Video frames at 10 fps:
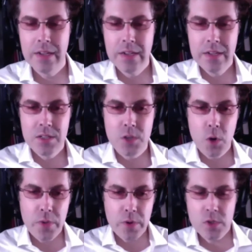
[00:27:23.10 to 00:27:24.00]

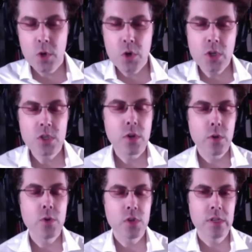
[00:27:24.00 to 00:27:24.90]
So there's no good
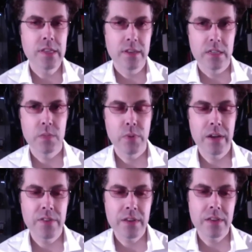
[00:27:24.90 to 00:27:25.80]
solution to this, but
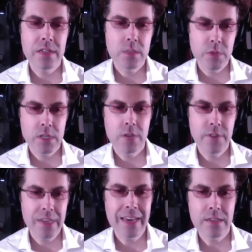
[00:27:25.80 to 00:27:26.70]
I think that in
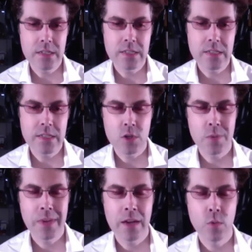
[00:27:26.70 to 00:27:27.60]
specific cases, censorship
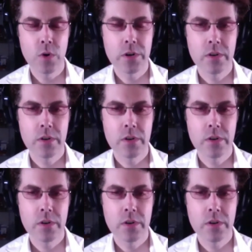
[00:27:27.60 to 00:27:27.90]
can work.